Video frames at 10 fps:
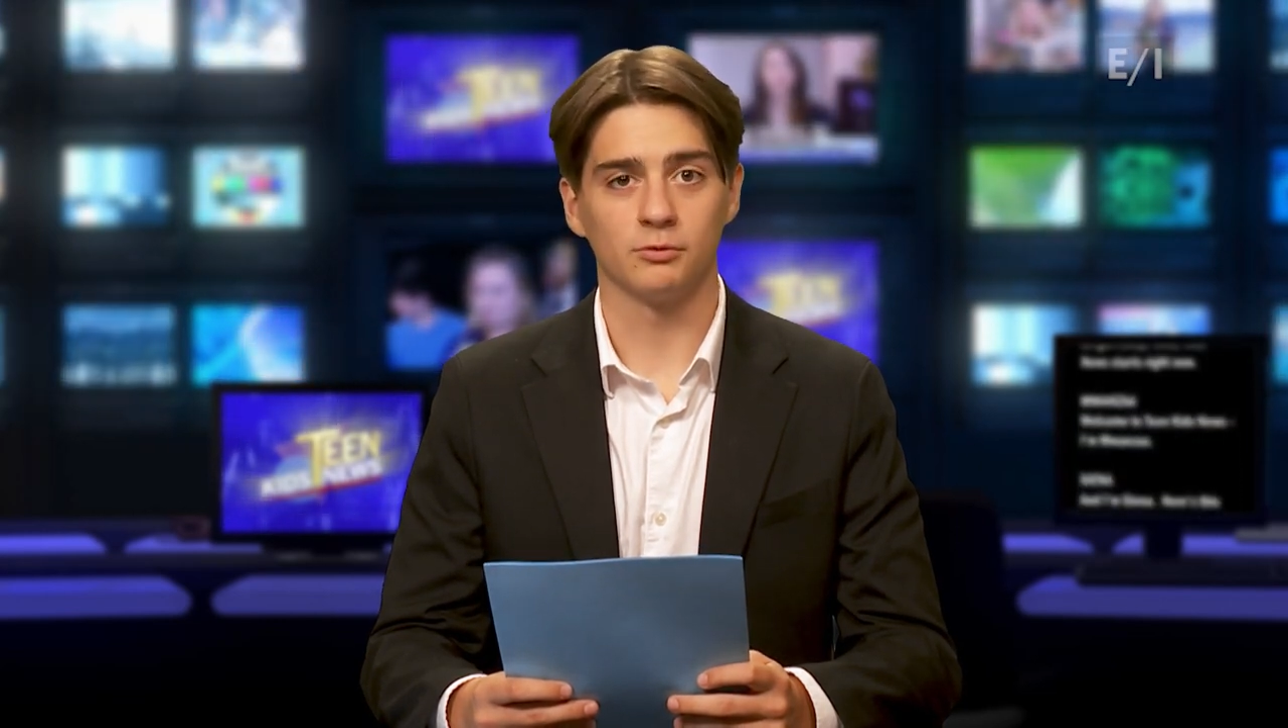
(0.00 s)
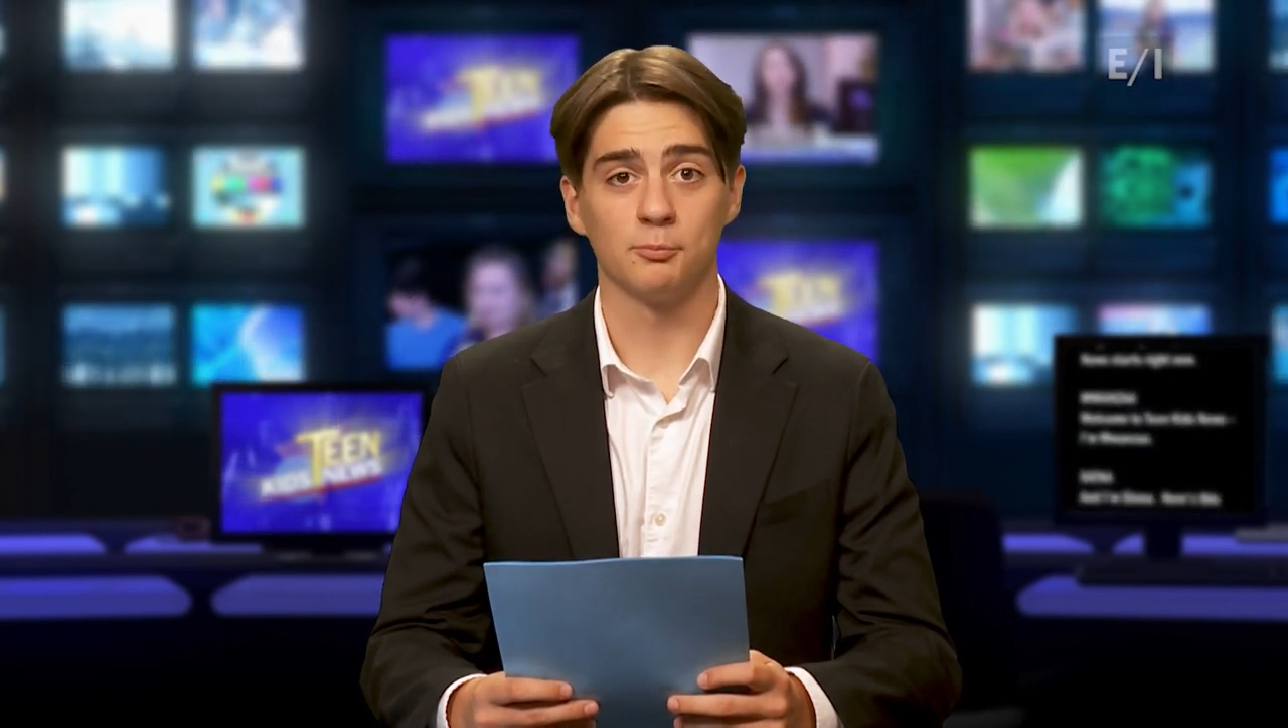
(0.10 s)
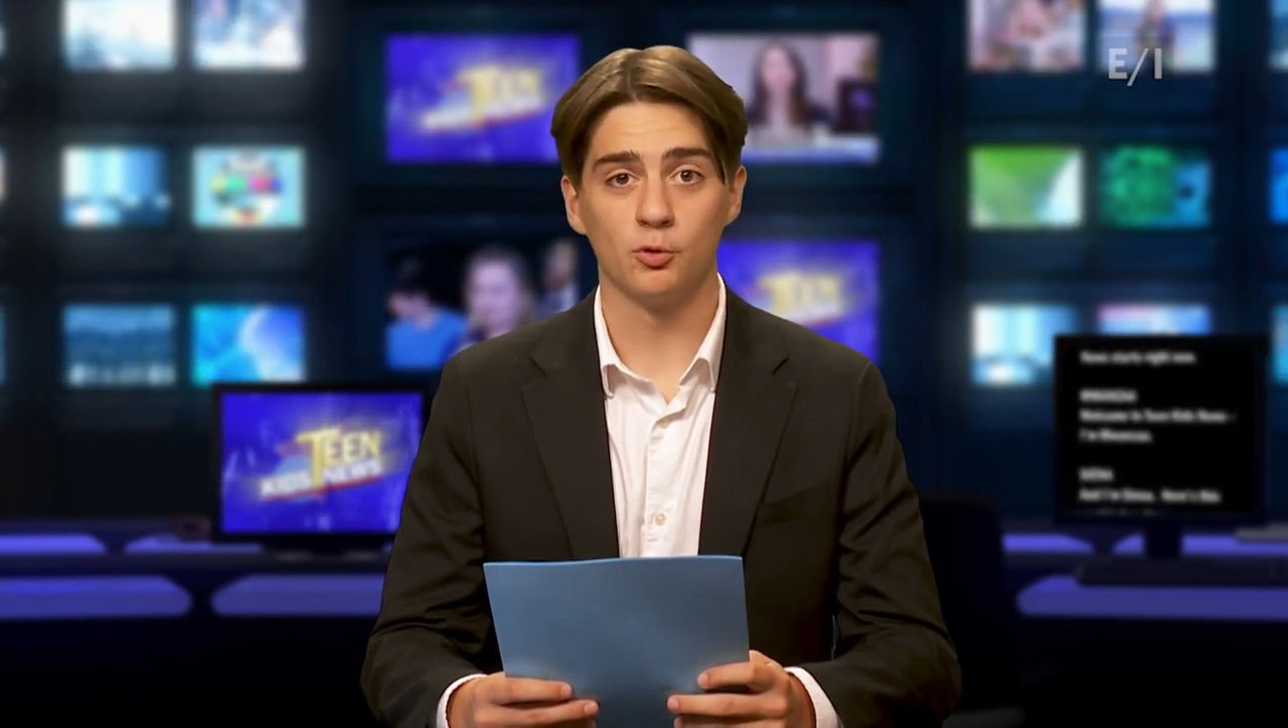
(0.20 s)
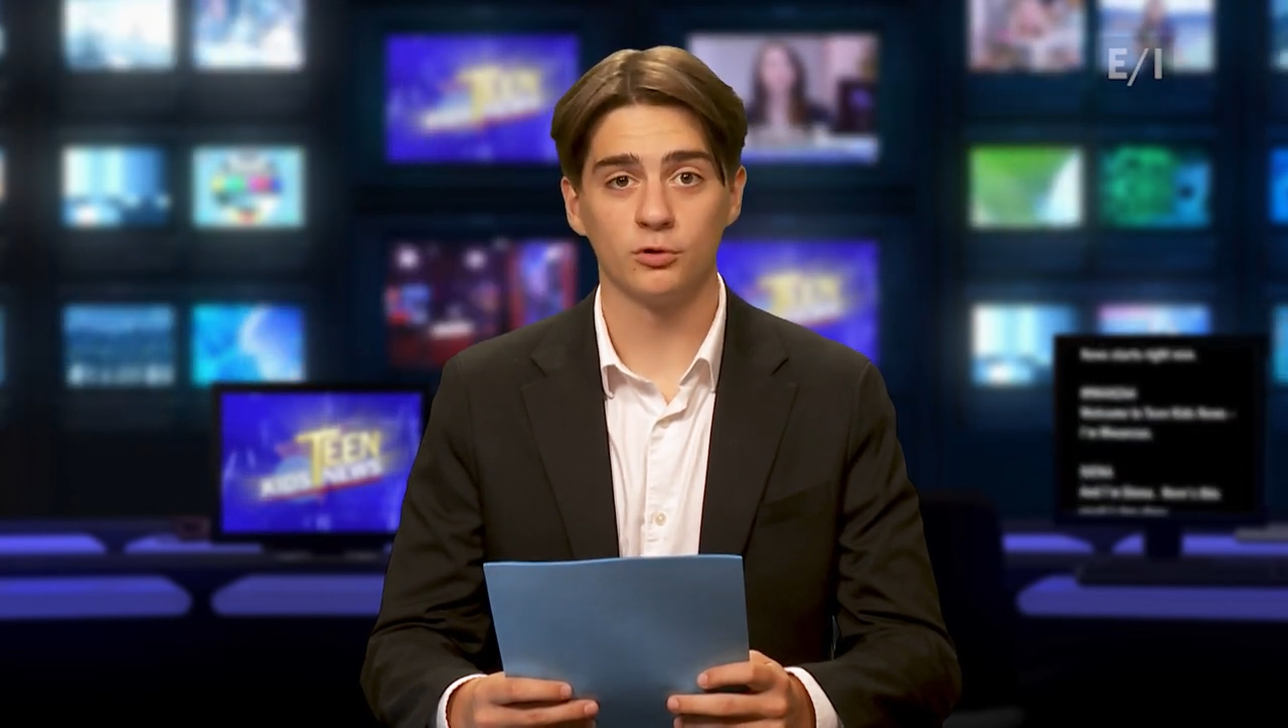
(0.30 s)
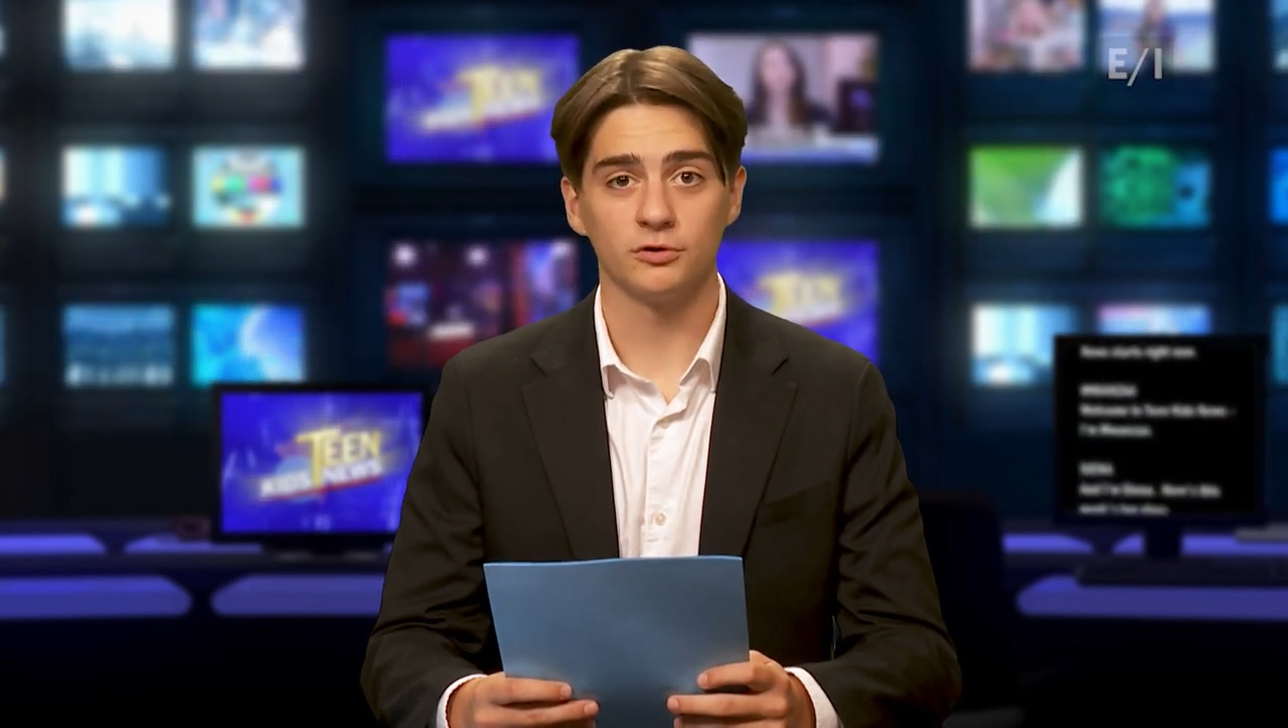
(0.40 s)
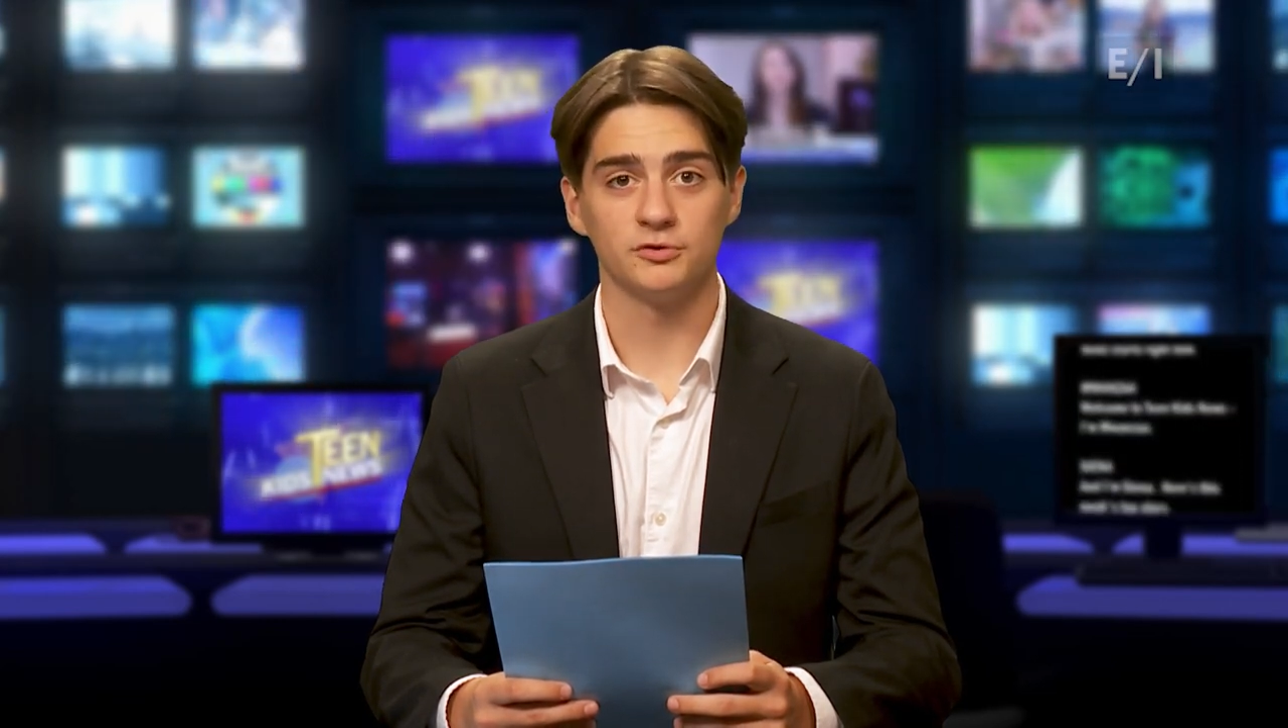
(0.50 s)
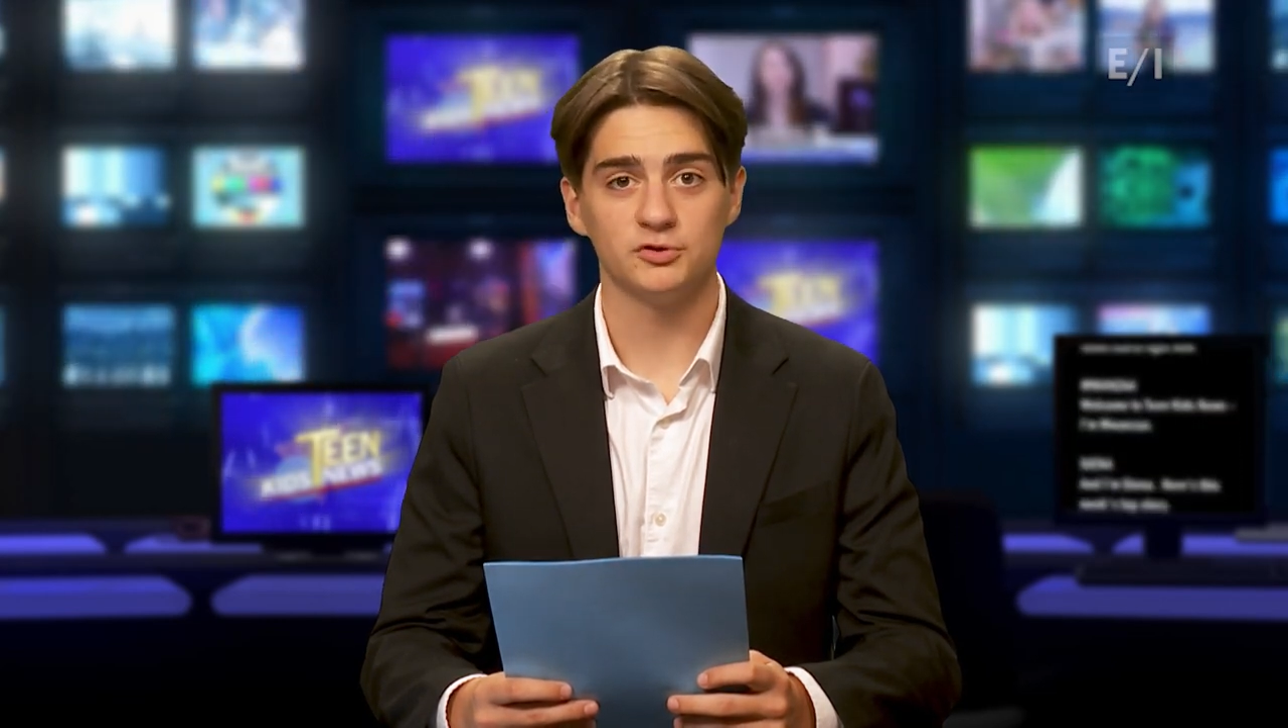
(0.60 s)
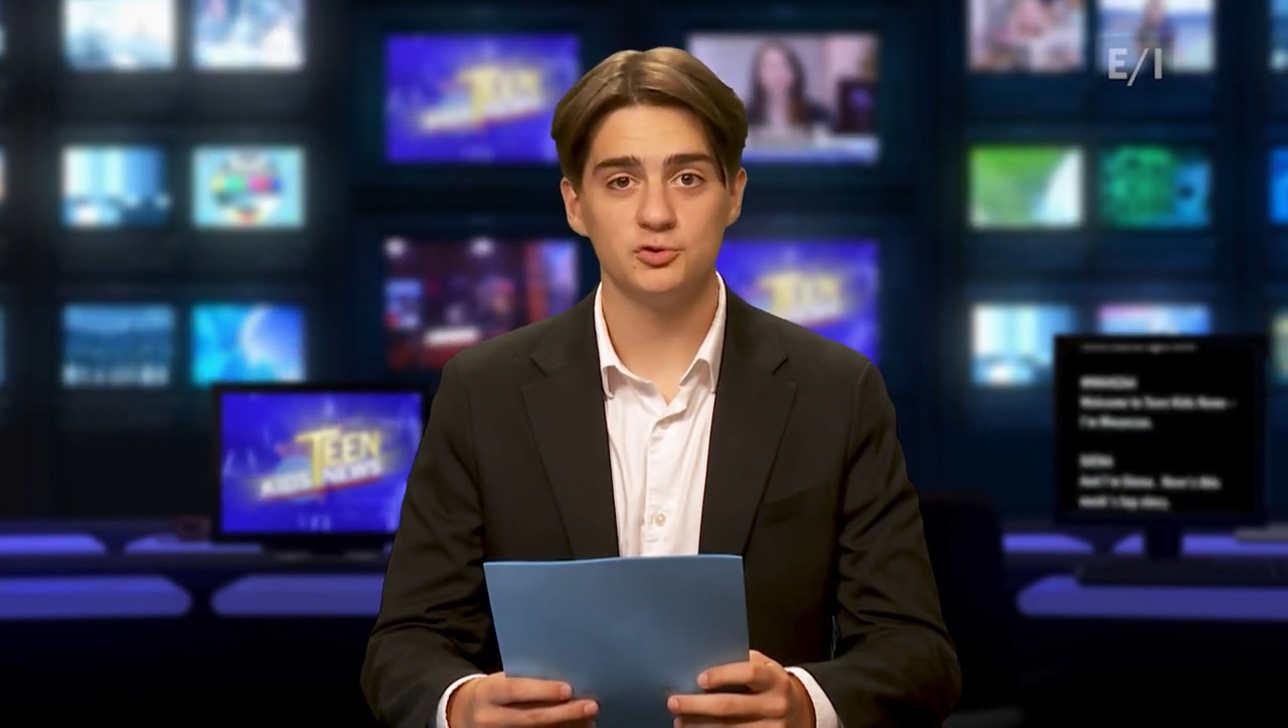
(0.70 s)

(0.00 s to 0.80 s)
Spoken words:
reporters